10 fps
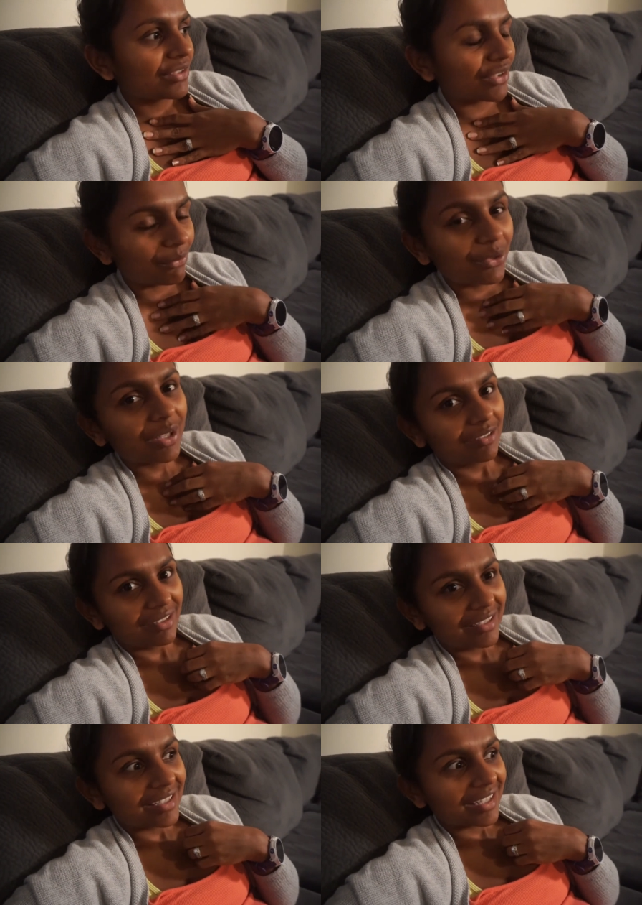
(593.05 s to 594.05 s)
So I'm really,
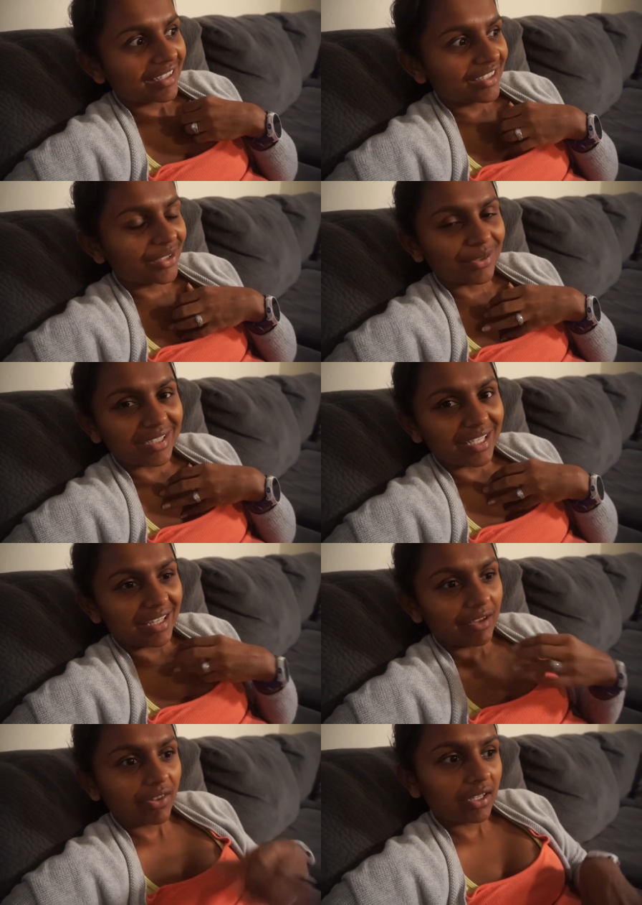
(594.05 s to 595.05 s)
really excited to go see it.
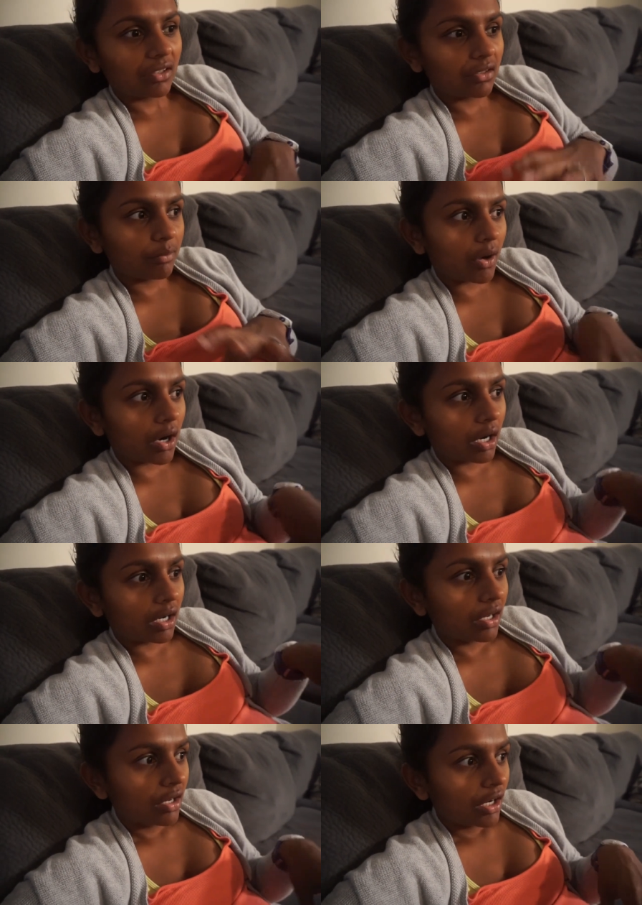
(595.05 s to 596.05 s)
And they have like a little
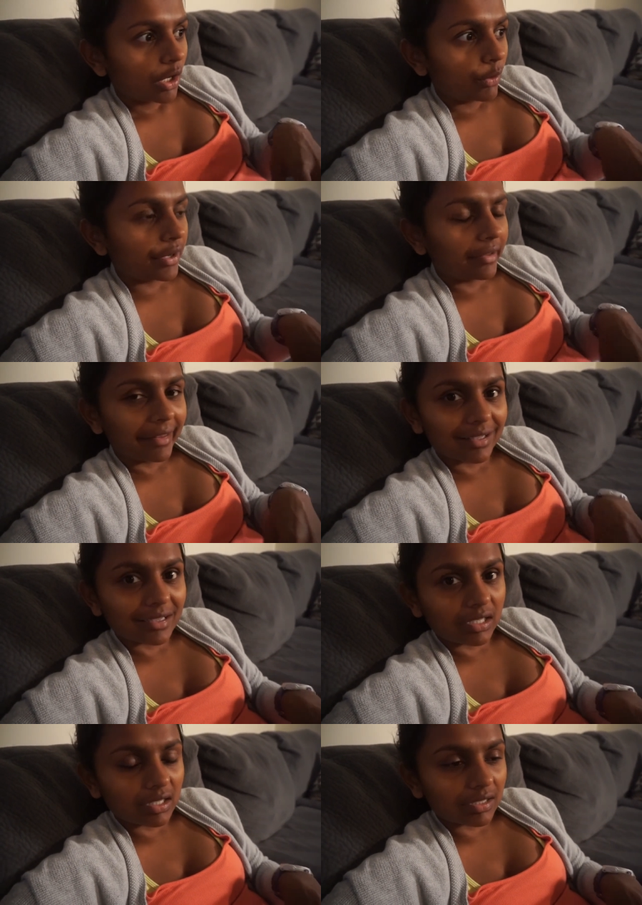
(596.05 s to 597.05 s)
park where you can like
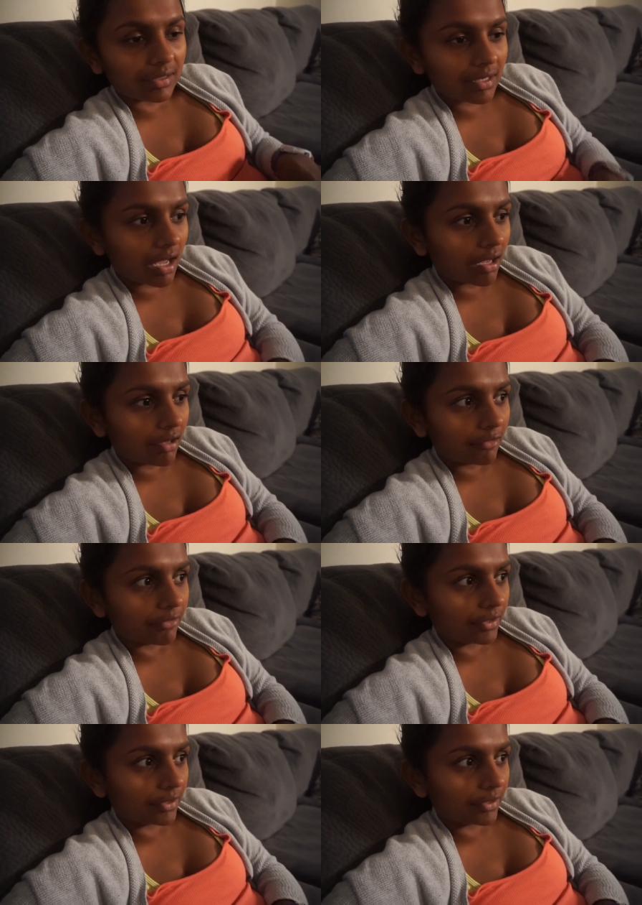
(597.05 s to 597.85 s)
sit and stuff.